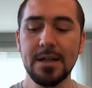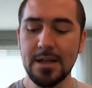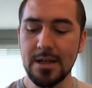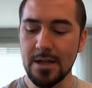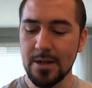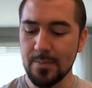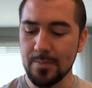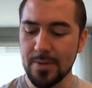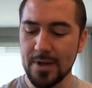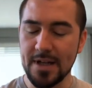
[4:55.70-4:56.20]

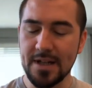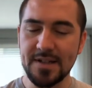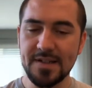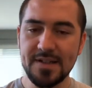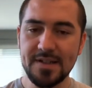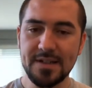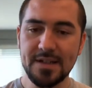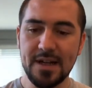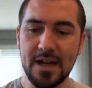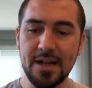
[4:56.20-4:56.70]
But
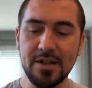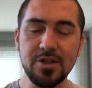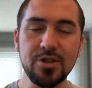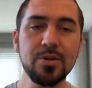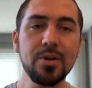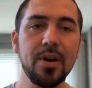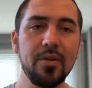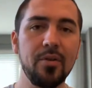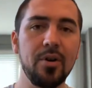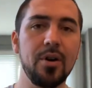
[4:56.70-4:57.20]
I do
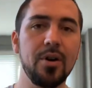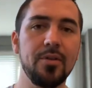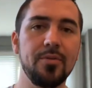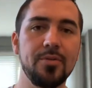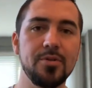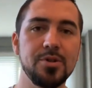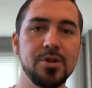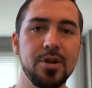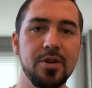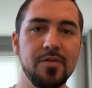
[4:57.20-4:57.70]
have a heart for
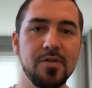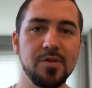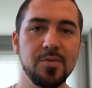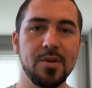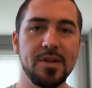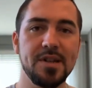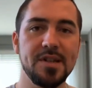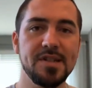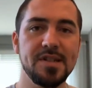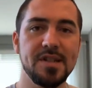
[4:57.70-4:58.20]
Jehovah's
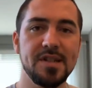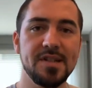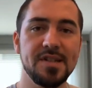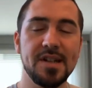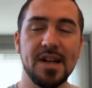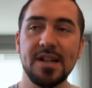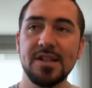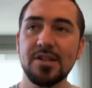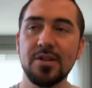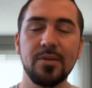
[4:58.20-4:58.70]
Witnesses.
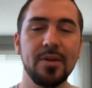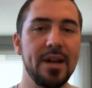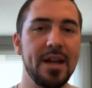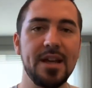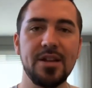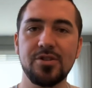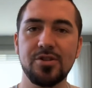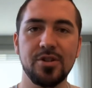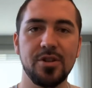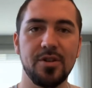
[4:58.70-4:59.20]
I don't
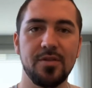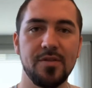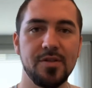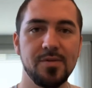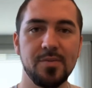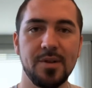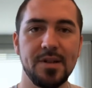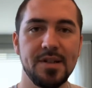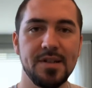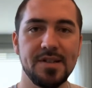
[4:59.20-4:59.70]
hate Jehovah's
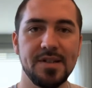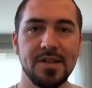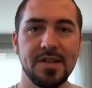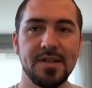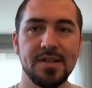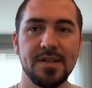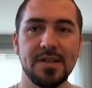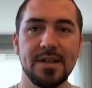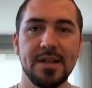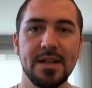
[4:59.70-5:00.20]

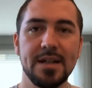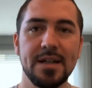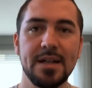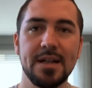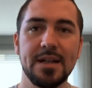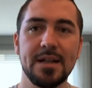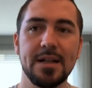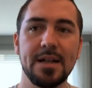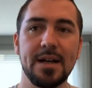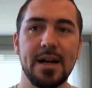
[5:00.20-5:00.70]
Witnesses.
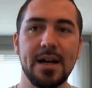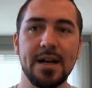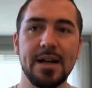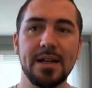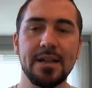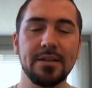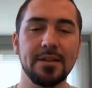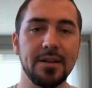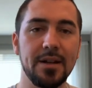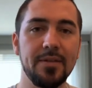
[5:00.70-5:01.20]
I
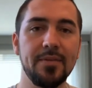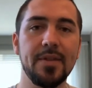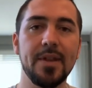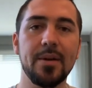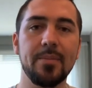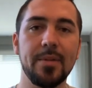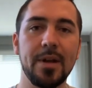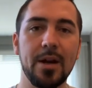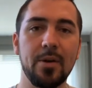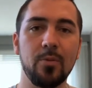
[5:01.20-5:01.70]
love
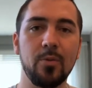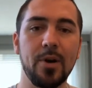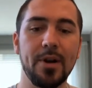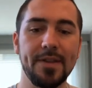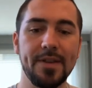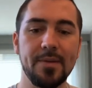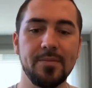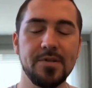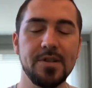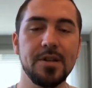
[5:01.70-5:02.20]
them and I want
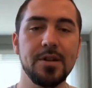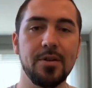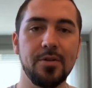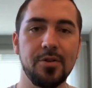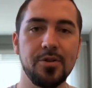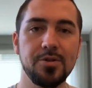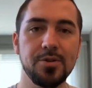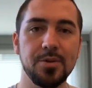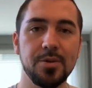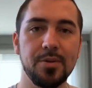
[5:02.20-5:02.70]
them to know the
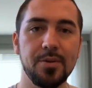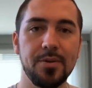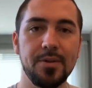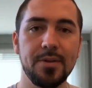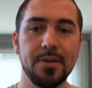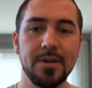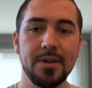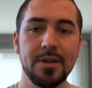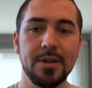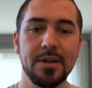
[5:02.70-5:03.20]
truth,
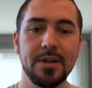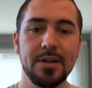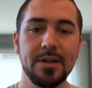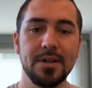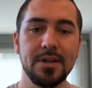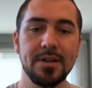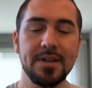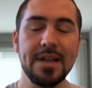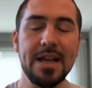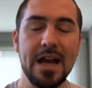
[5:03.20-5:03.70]

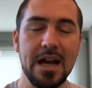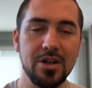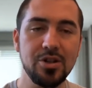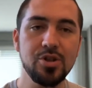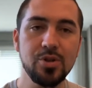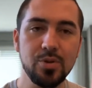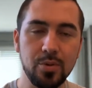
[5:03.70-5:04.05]
the actual